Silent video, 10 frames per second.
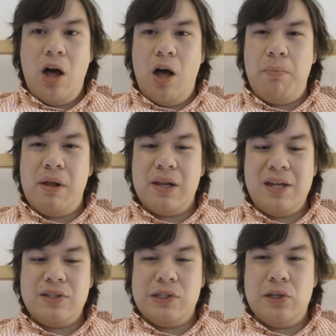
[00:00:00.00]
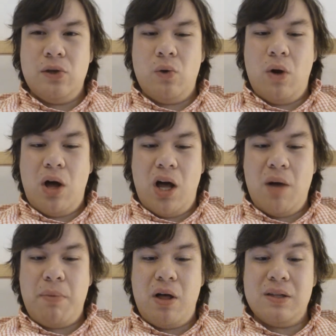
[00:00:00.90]
Up All Night 2,
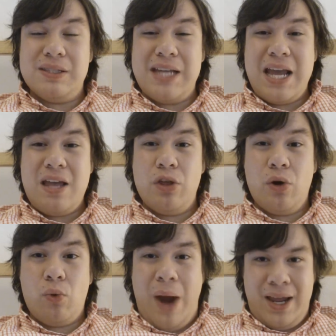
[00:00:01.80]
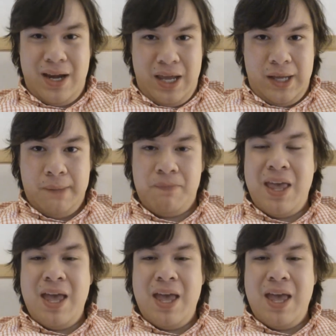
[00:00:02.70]
Up All Day The Reckoning.